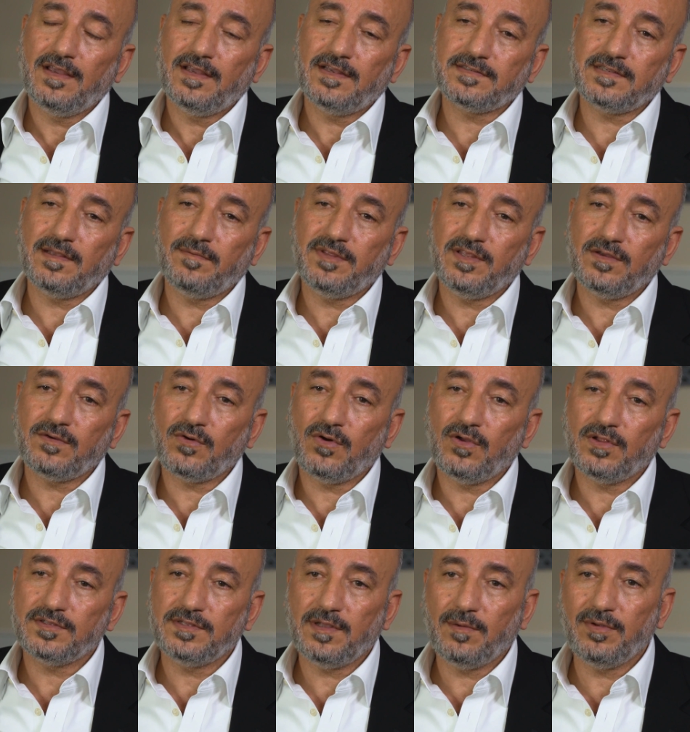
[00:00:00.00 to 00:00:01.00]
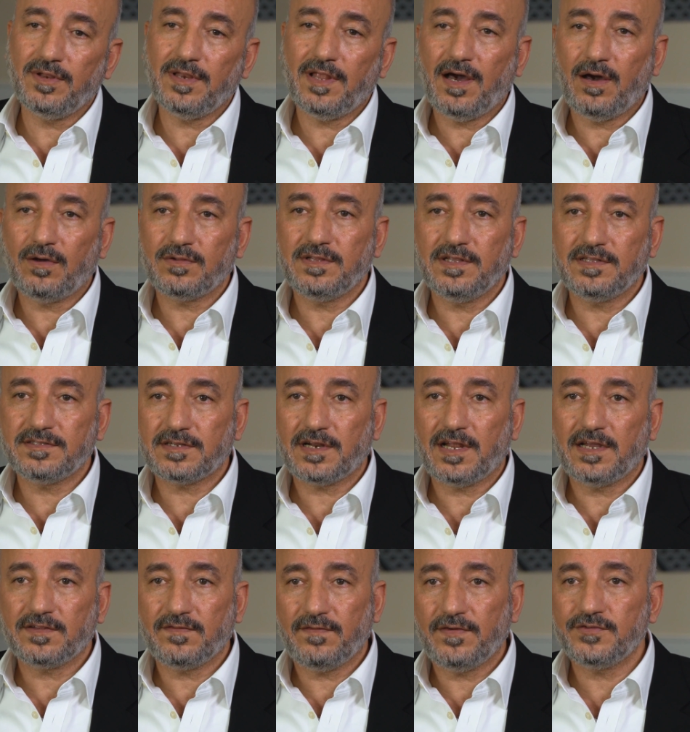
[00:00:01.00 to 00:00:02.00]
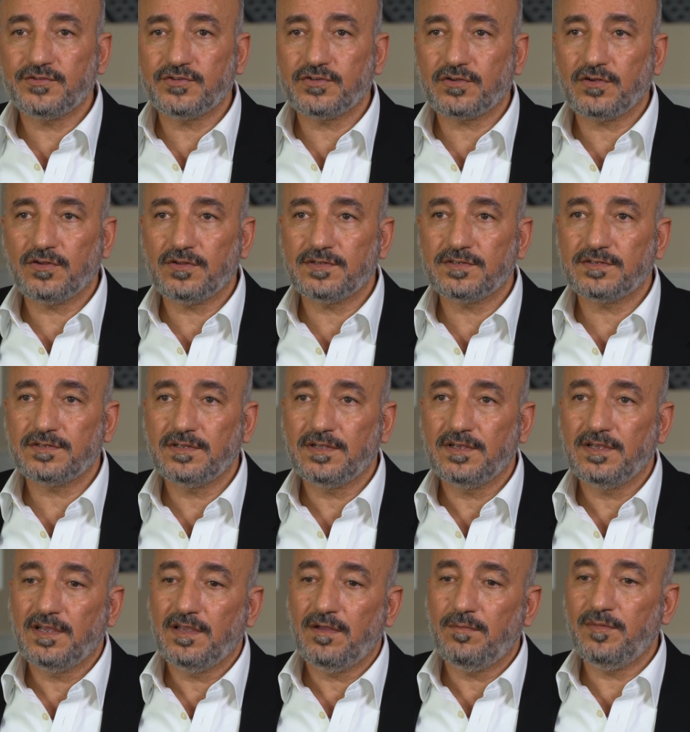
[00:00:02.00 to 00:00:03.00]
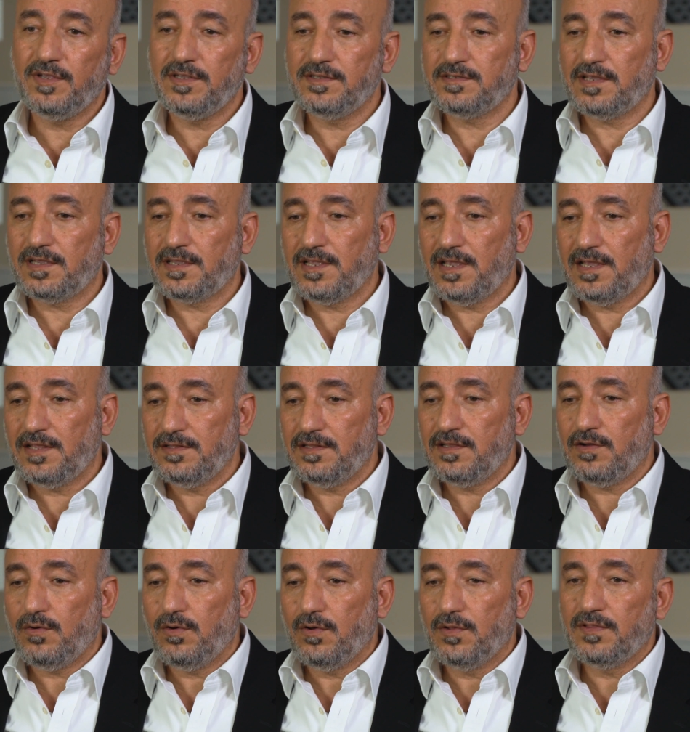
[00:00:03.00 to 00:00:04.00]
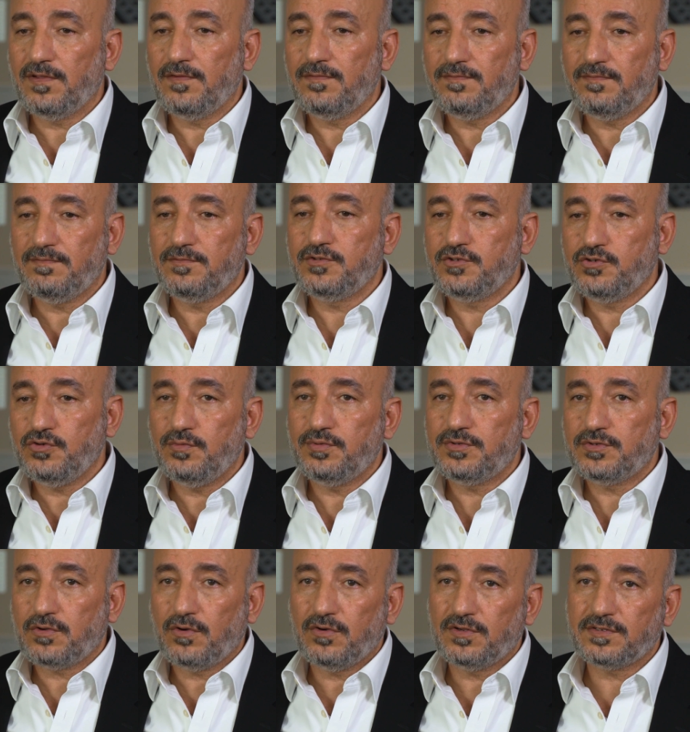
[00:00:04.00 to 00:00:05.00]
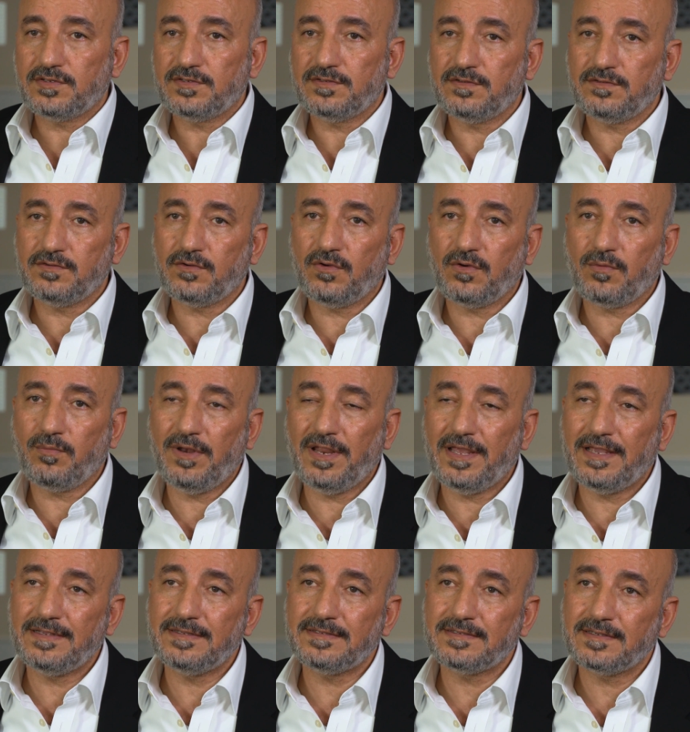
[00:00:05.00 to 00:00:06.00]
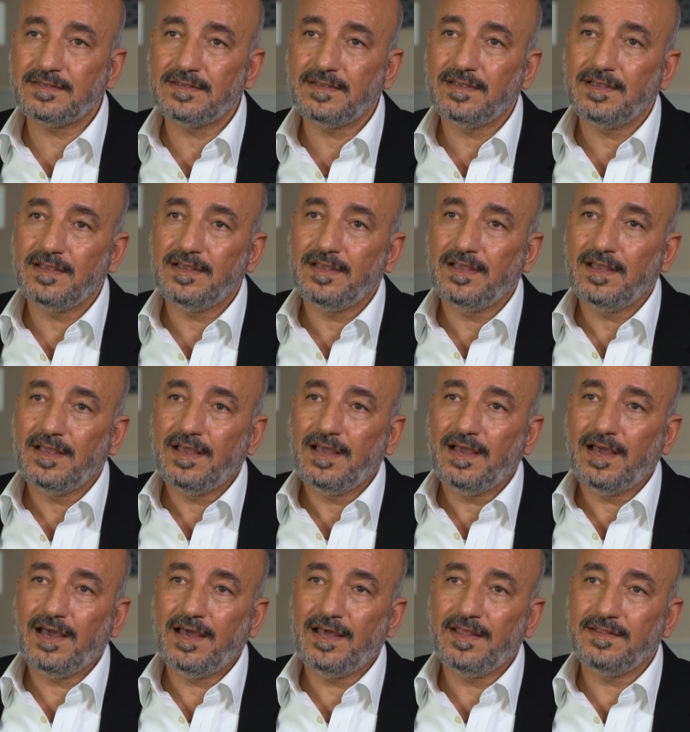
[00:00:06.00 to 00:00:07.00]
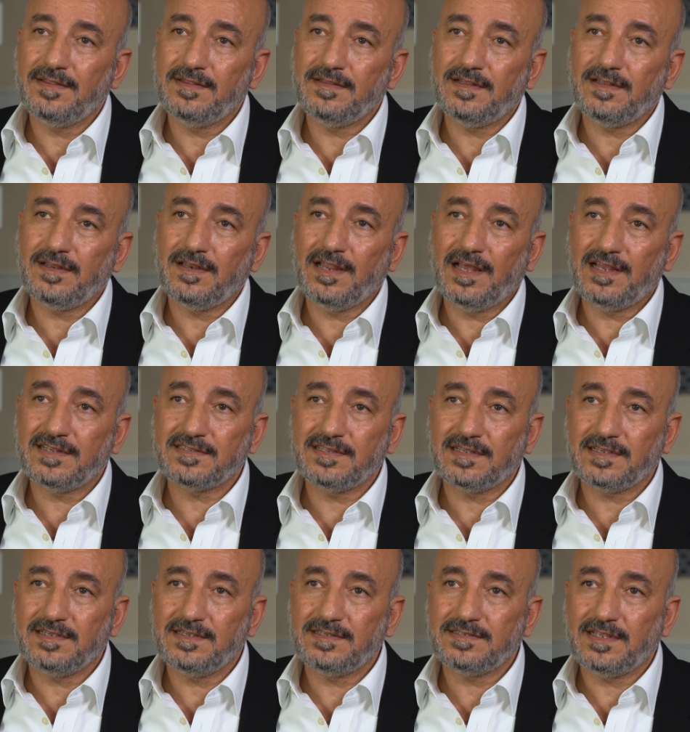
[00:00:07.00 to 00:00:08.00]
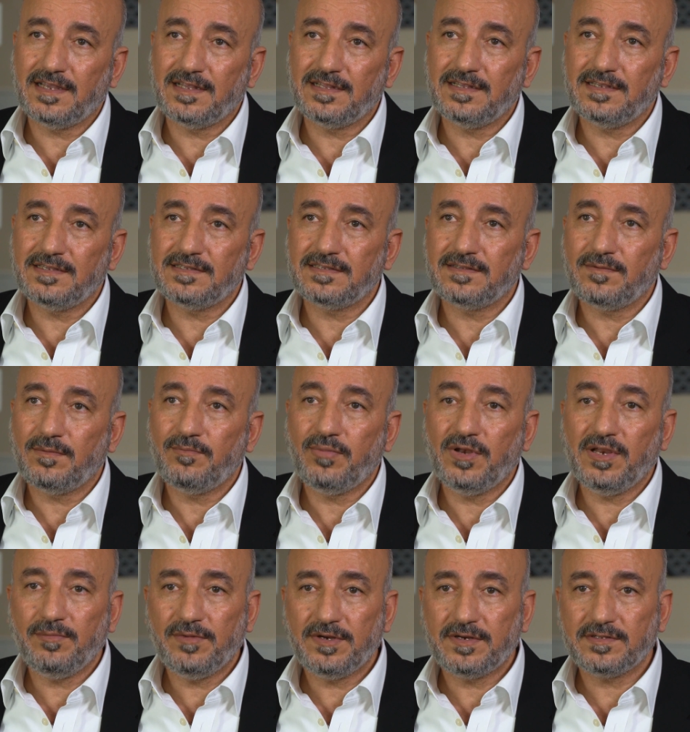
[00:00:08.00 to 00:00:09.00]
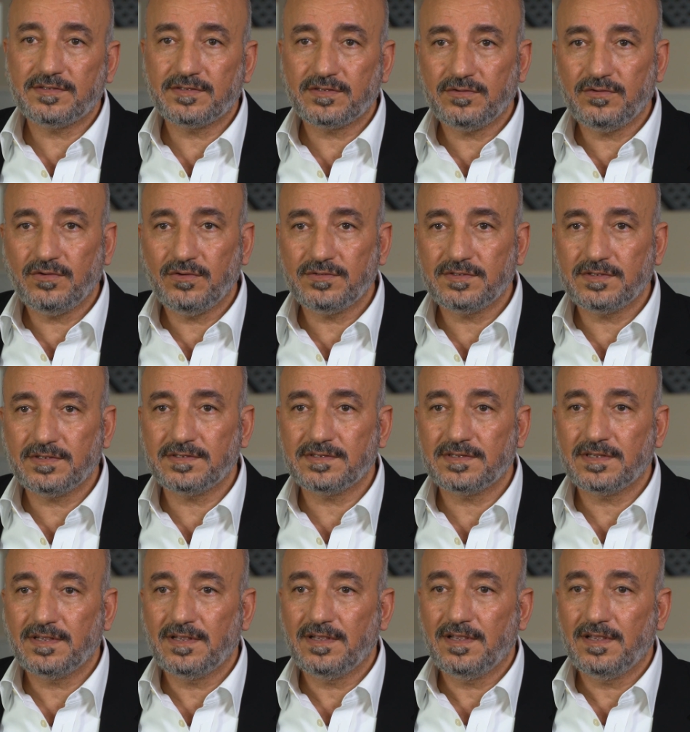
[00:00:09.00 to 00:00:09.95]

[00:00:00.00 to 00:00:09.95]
Something called double outlet right ventricles. Means again, the, all the tubes goes the wrong place. And last thing he said is pulmonary stenosis.